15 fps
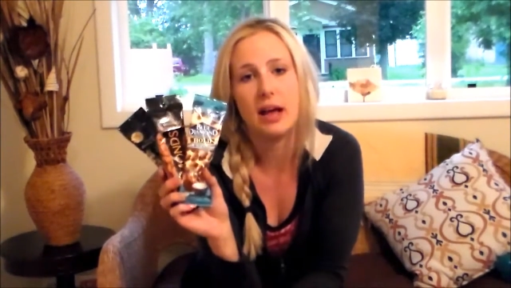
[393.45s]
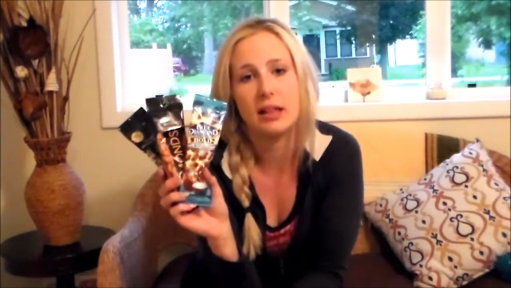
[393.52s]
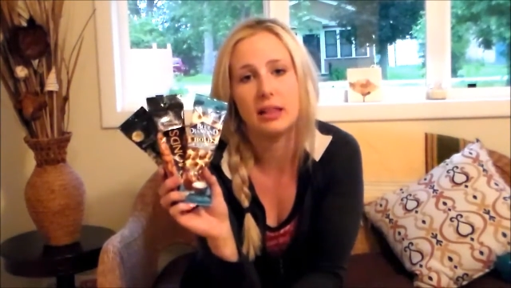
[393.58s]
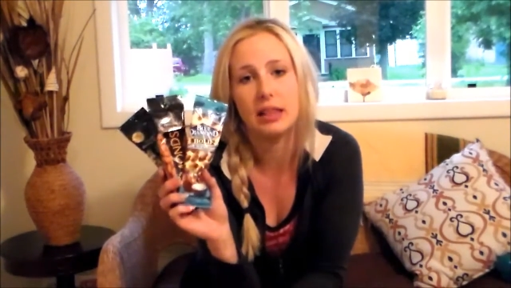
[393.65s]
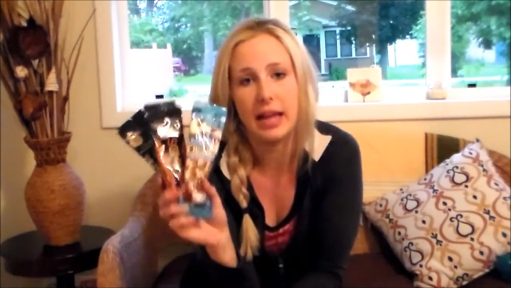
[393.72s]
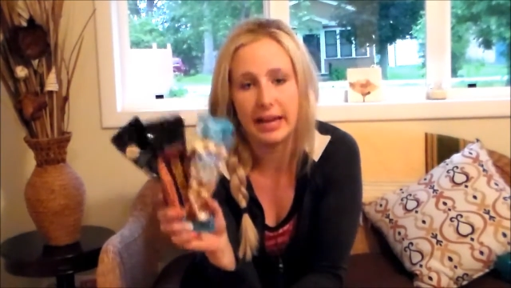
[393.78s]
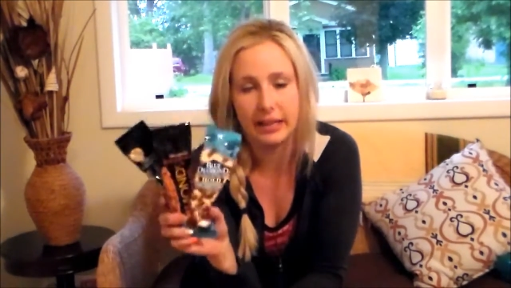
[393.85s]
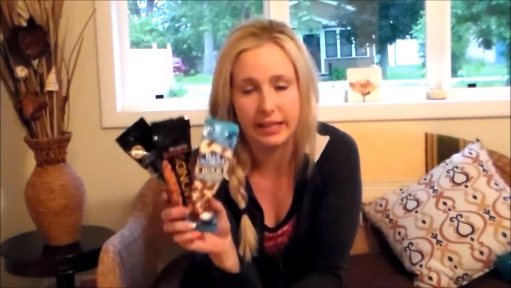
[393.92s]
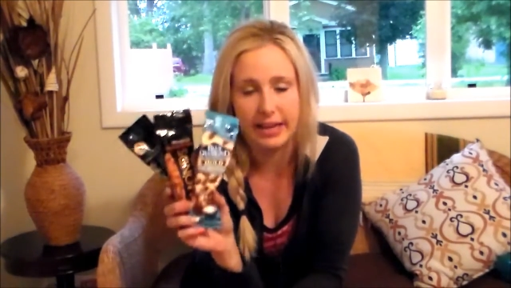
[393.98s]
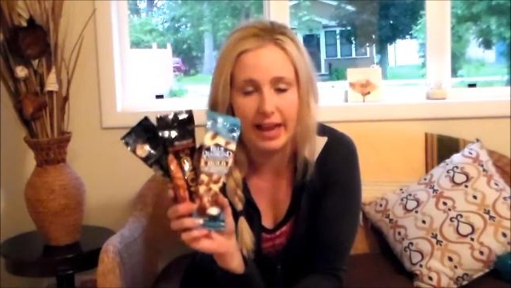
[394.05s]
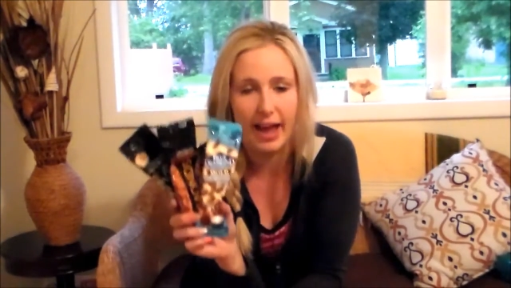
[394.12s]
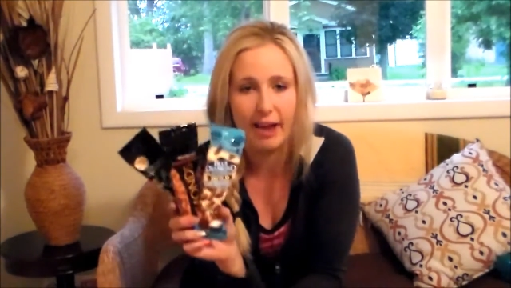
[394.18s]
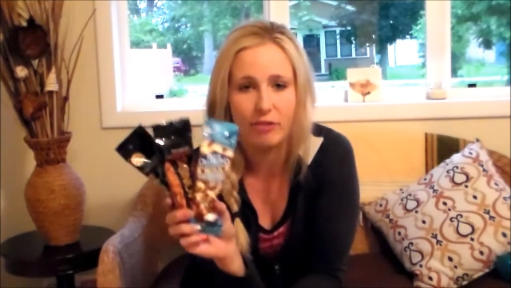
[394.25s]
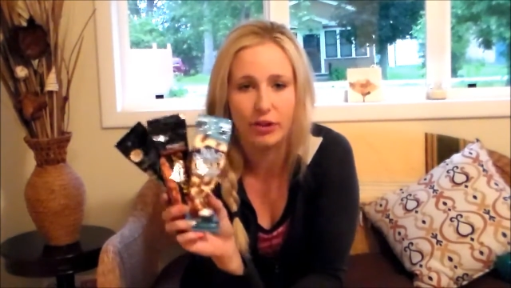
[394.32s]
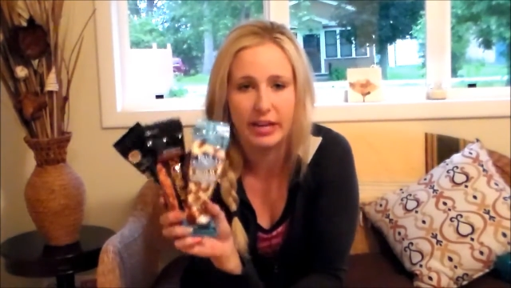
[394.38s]
likely
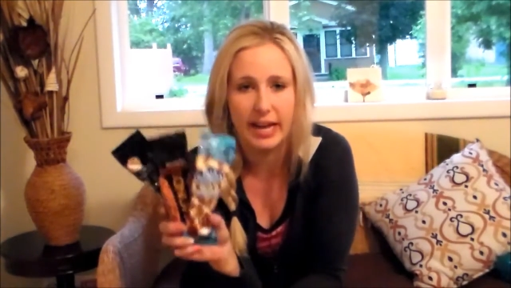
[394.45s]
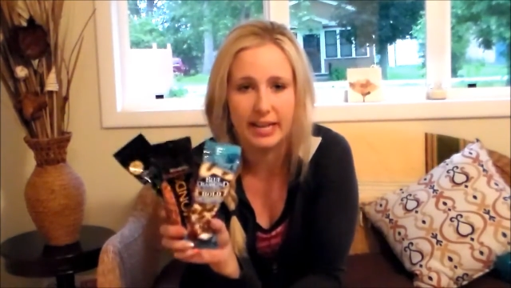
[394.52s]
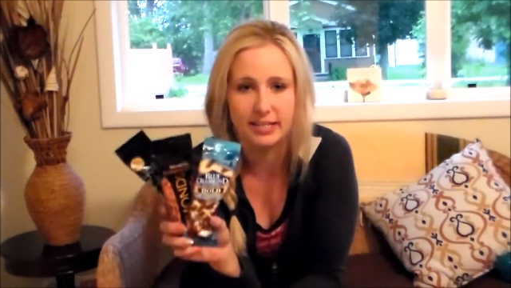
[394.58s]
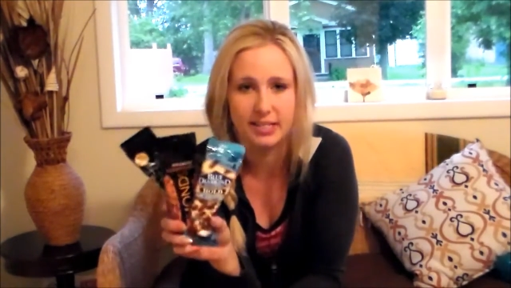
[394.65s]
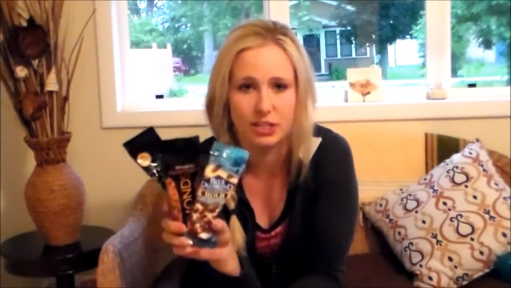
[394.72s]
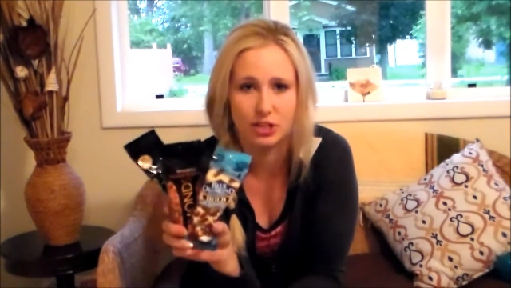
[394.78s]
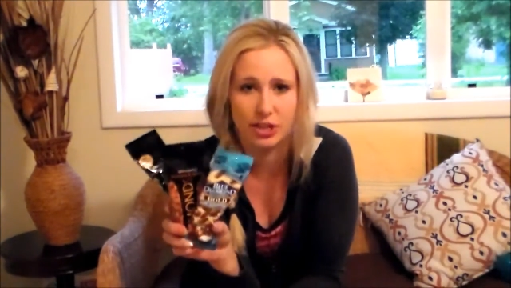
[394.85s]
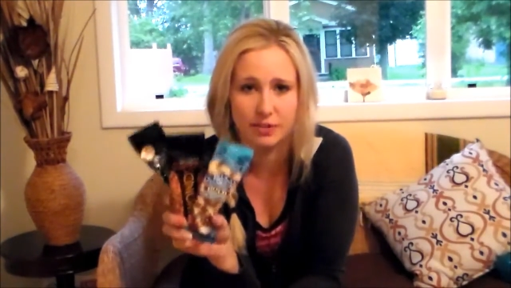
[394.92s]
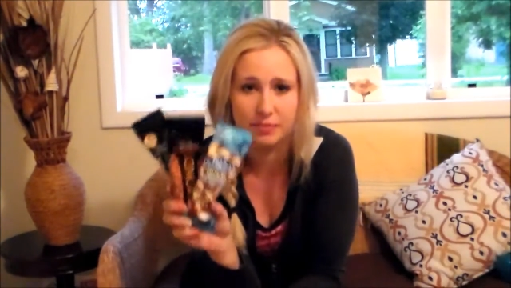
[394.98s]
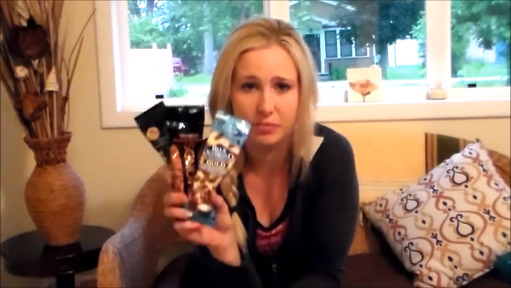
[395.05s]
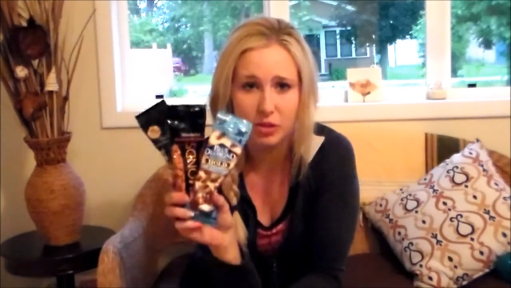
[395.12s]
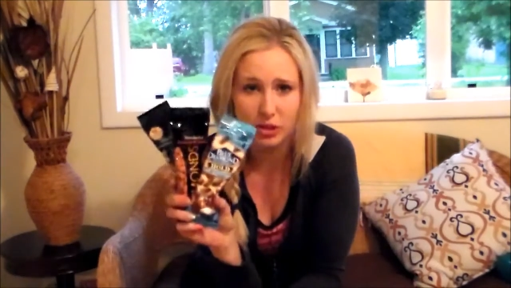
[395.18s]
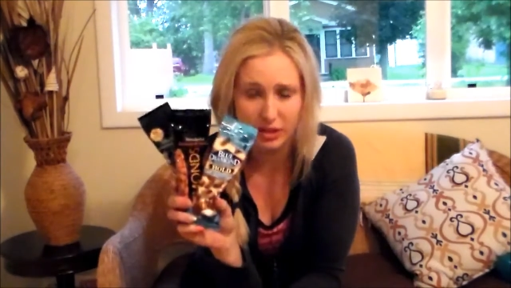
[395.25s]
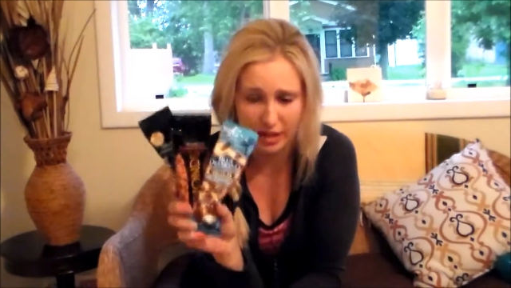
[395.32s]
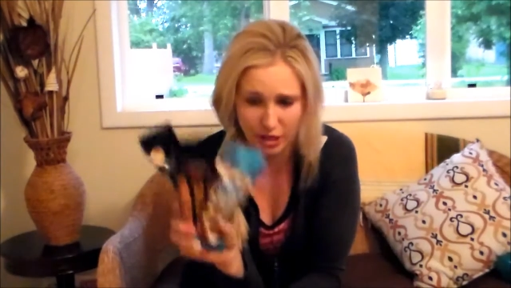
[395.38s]
every gas station
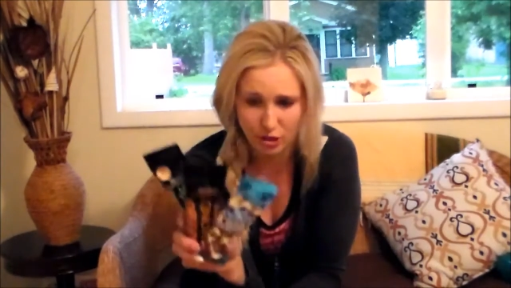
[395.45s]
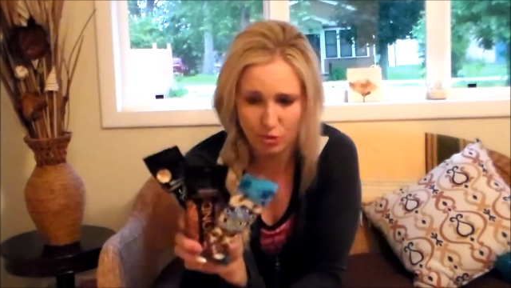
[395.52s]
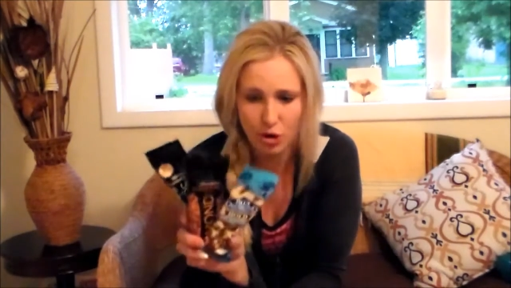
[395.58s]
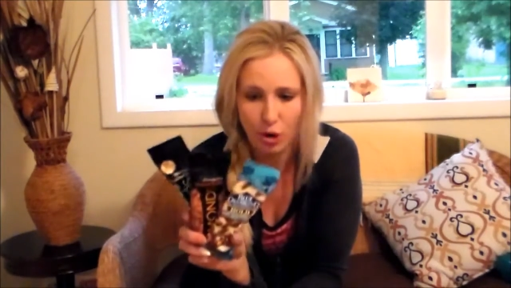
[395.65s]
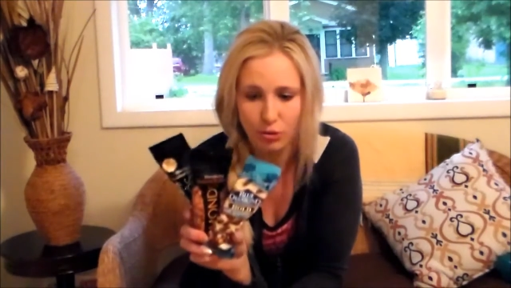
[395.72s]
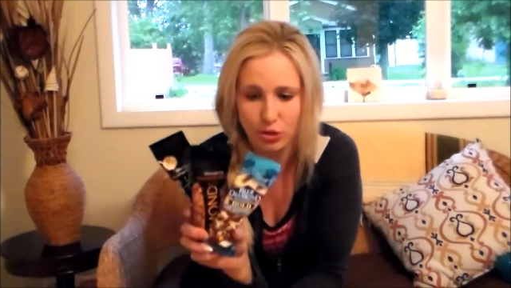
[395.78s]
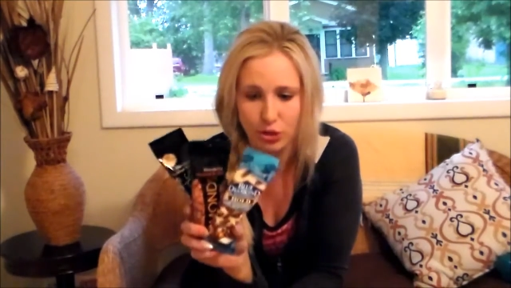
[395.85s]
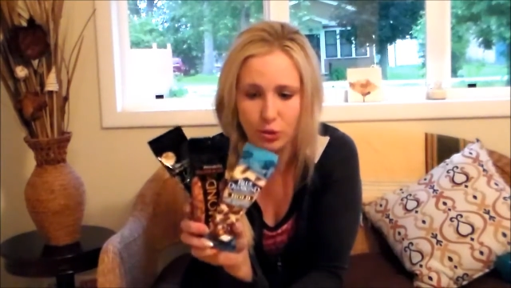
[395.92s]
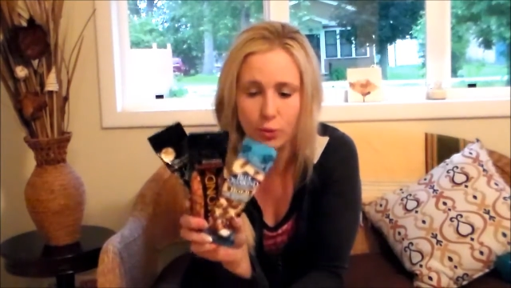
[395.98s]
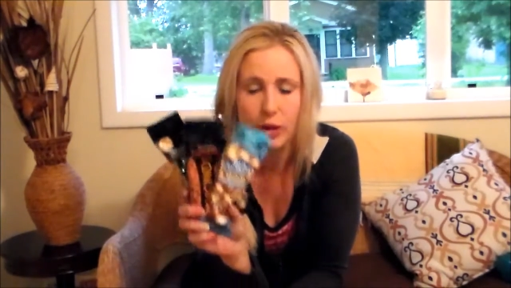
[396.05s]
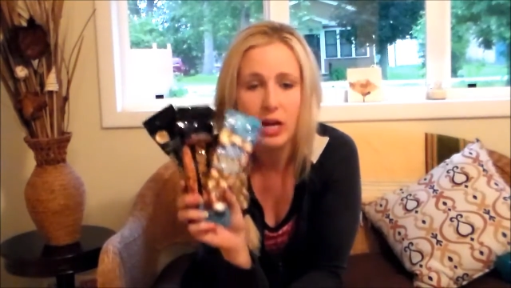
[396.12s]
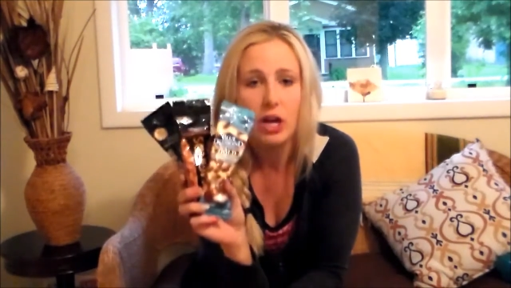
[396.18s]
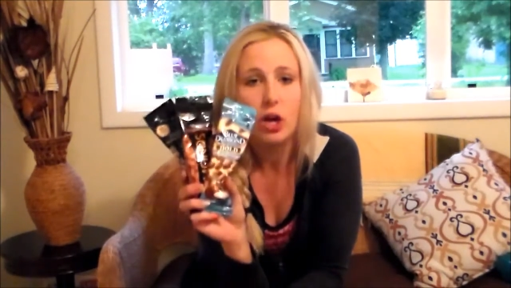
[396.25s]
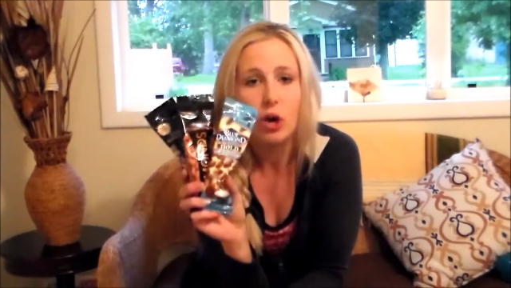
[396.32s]
that you go to